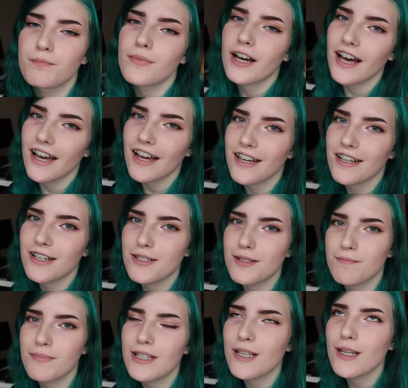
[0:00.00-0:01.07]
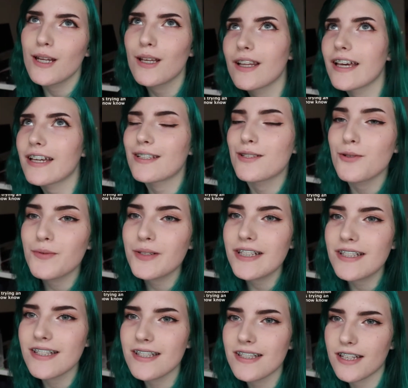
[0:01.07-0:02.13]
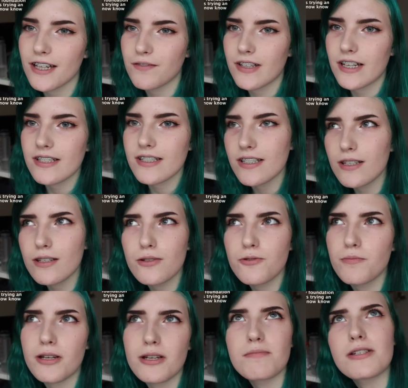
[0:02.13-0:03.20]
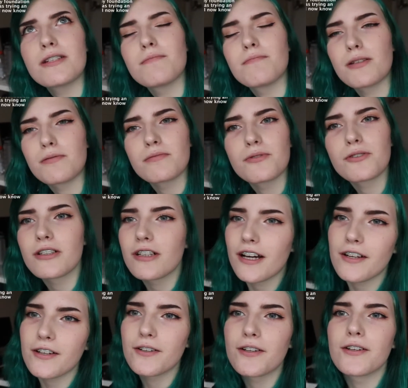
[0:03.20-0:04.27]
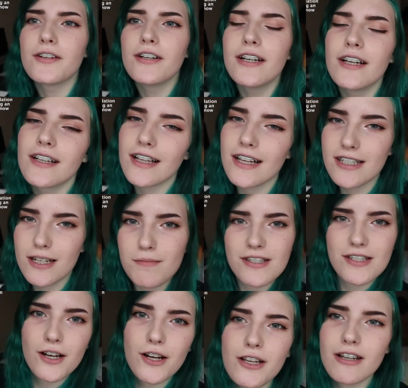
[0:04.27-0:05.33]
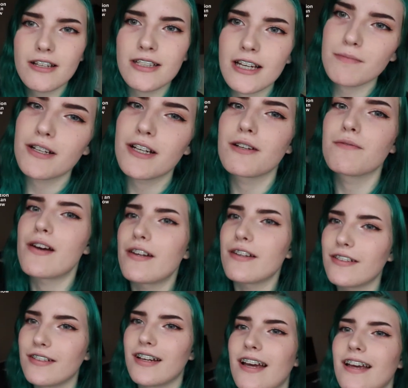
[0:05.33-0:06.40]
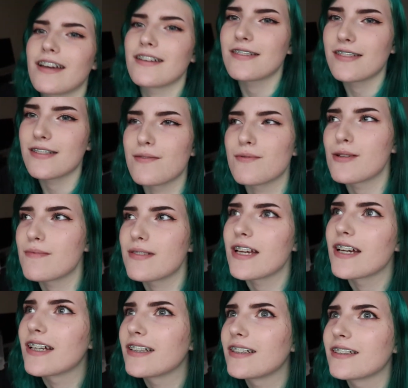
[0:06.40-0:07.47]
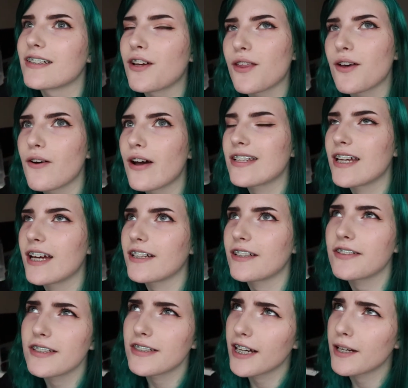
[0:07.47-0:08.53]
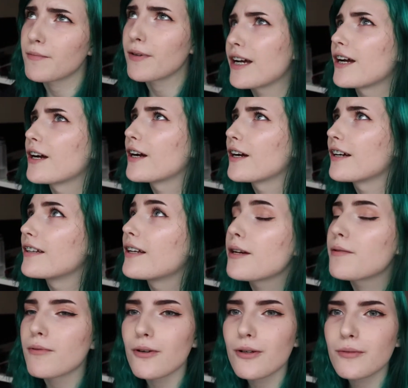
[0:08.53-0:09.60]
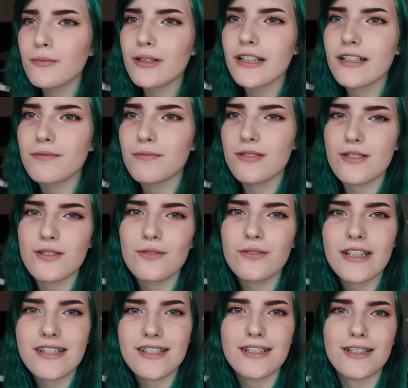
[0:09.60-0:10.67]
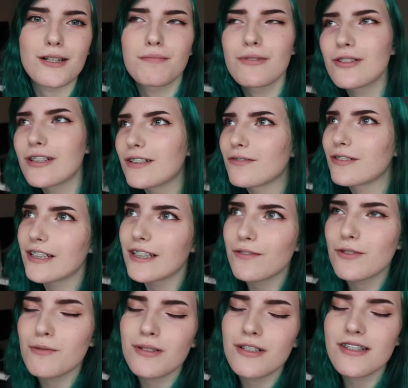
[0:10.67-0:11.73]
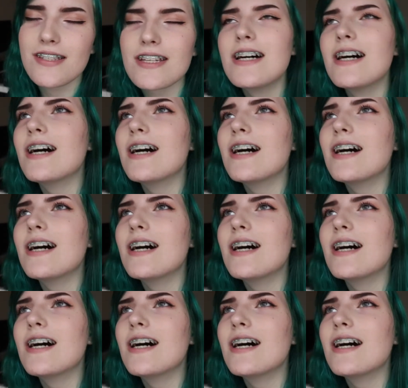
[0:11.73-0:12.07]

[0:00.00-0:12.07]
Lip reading: Hi, it has been like 2 weeks since I have last seen you, maybe more, I don't know. Last time I saw you I dyed my hair red, I guess is what I'm saying. Although I technically dyed my hair in April, but I was too lazy to upload it for like a few months.